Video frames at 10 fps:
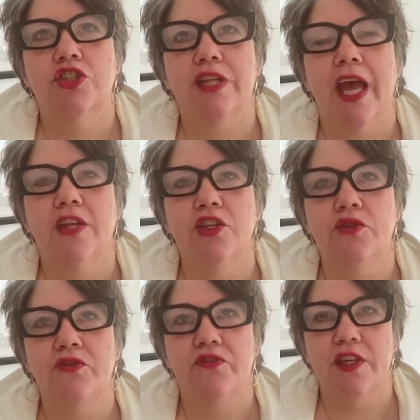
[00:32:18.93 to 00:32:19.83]
Can
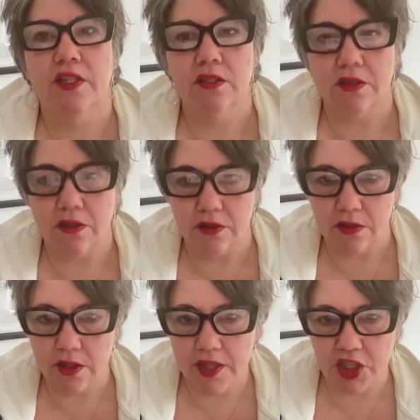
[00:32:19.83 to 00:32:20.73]
you
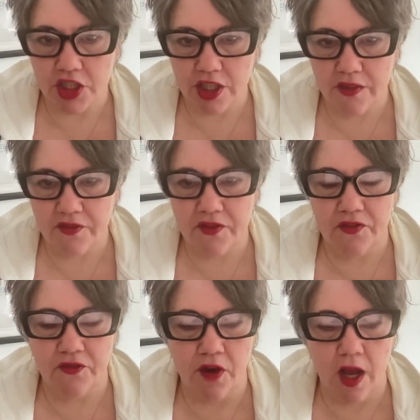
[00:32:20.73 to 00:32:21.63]
feel the
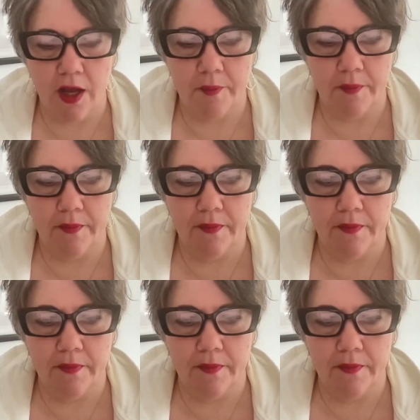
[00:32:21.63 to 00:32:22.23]
shift from